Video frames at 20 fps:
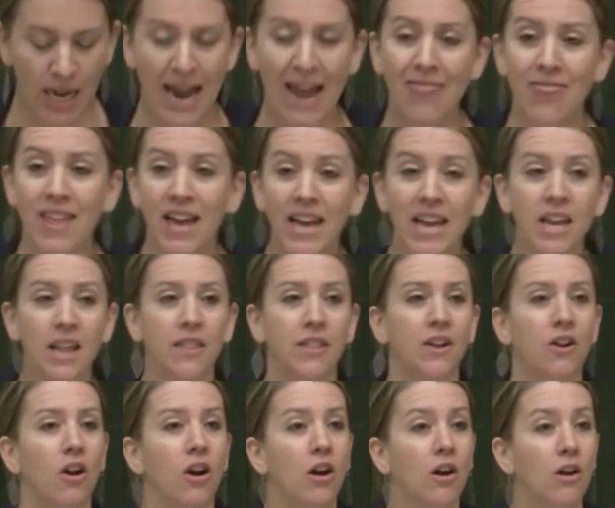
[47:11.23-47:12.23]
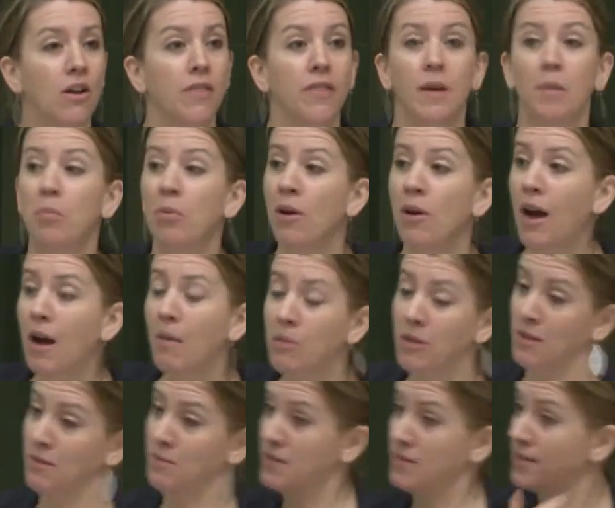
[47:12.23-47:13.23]
And then there are the
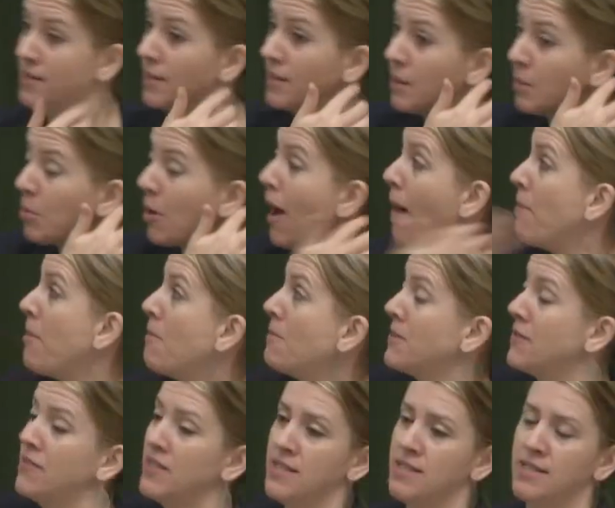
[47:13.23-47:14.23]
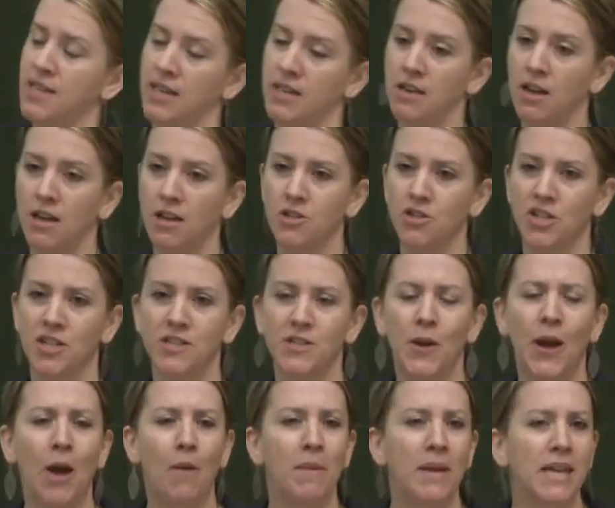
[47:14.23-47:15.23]
problems the problems of this technology.
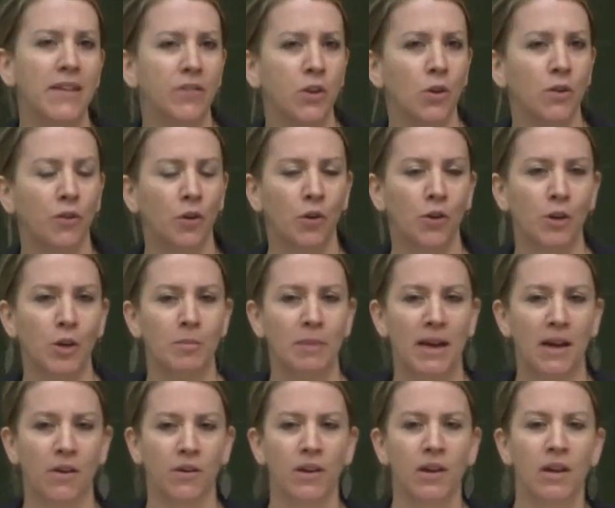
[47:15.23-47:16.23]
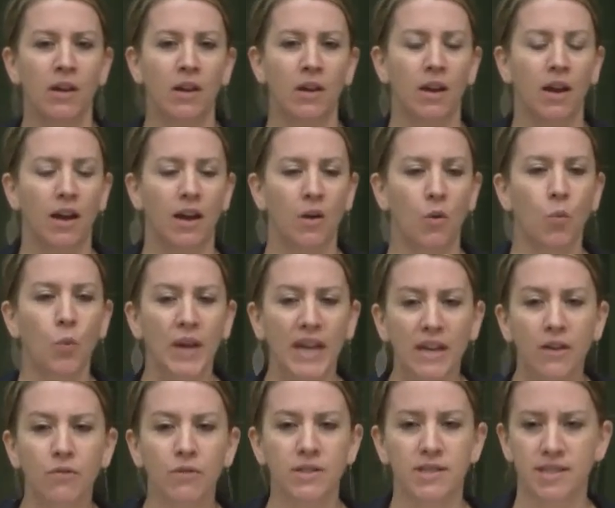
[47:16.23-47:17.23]
So how many of you have heard about uh,
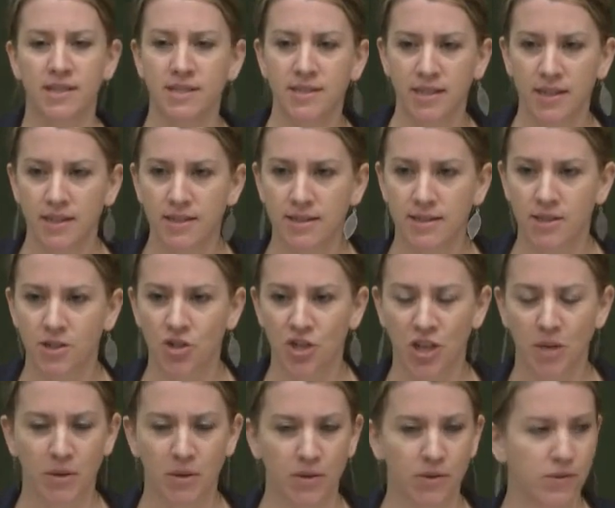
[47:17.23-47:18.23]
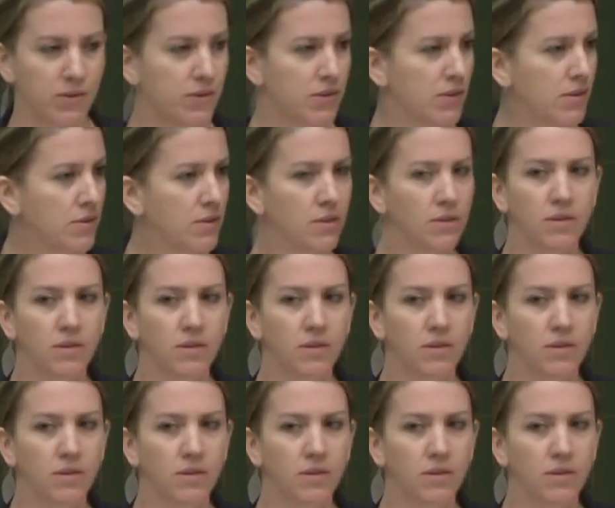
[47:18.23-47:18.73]
weed resistance to GMOs?